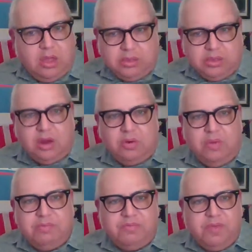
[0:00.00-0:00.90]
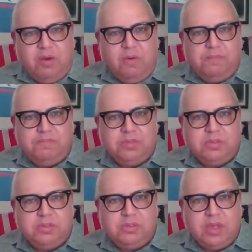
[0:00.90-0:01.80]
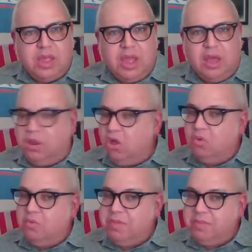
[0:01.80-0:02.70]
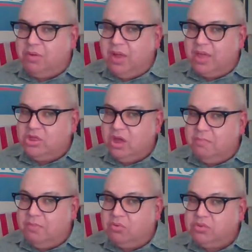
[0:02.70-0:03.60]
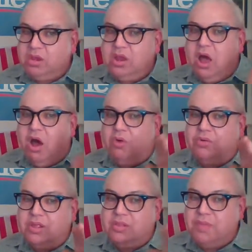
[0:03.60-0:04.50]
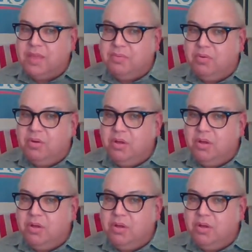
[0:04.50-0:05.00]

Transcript: Donald Rumsfeld, along with people like John Bolton. All these people